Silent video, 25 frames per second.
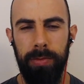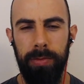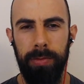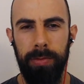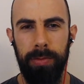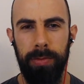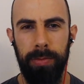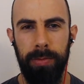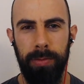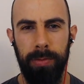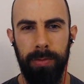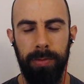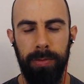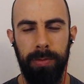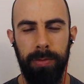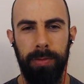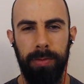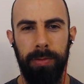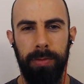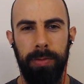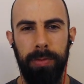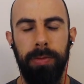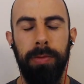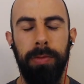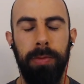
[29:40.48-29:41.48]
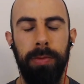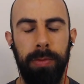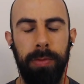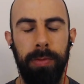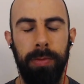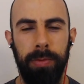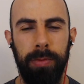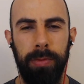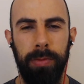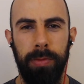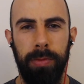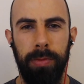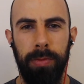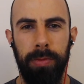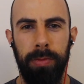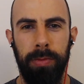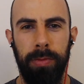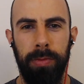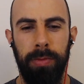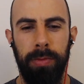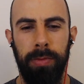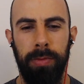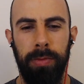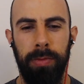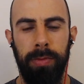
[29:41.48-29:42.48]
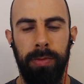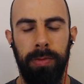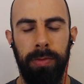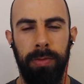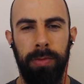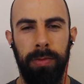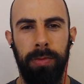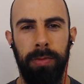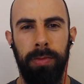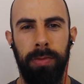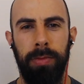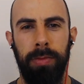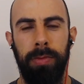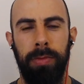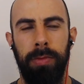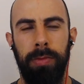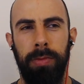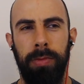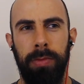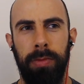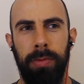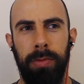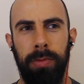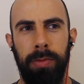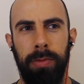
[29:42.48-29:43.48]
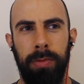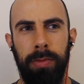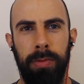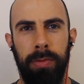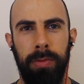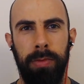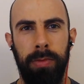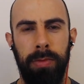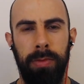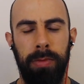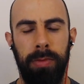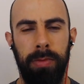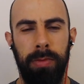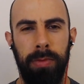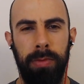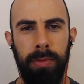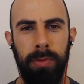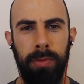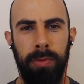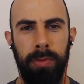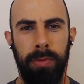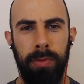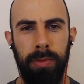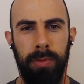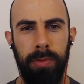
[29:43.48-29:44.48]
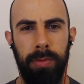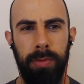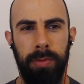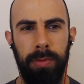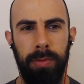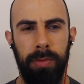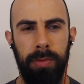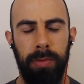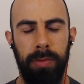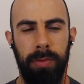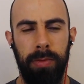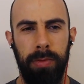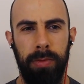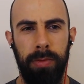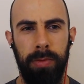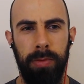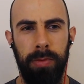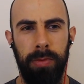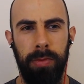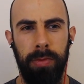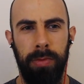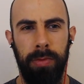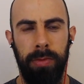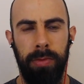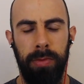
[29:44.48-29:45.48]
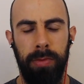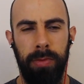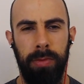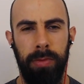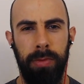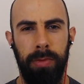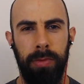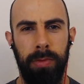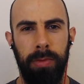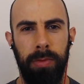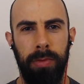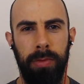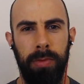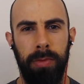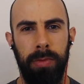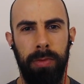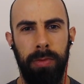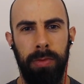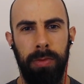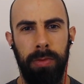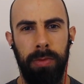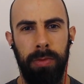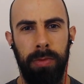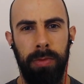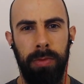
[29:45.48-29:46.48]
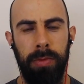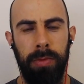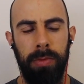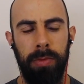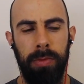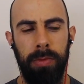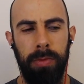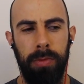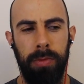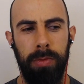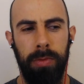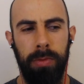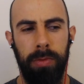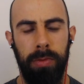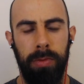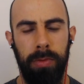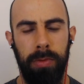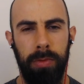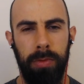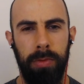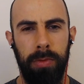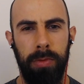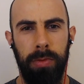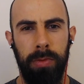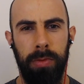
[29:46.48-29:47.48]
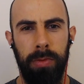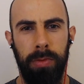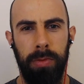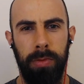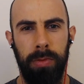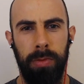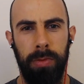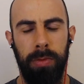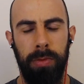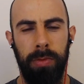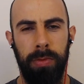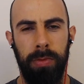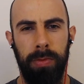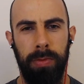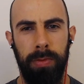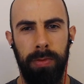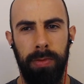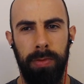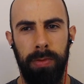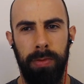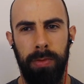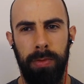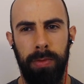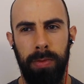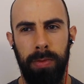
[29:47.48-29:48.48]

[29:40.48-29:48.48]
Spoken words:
The person shown says nothing.